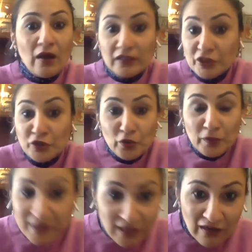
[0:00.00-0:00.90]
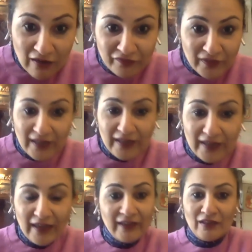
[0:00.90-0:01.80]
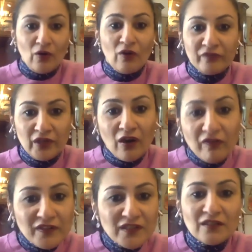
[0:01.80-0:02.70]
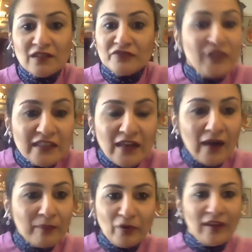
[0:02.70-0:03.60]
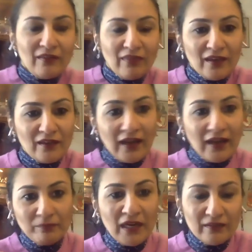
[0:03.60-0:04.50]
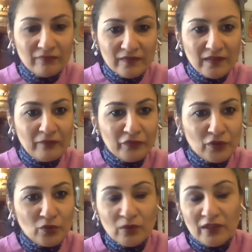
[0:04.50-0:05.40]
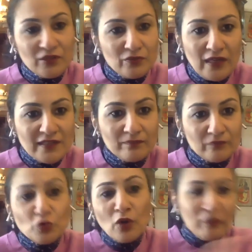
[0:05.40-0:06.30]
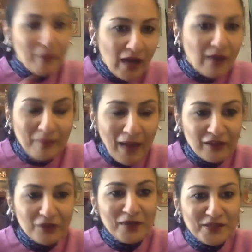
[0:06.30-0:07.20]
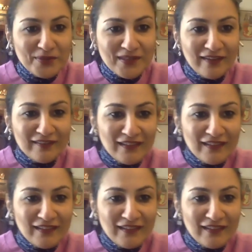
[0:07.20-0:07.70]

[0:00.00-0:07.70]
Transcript: did you observe any of the officers, read up or anything? And Mahie, same for you. You come from an army background, as you said.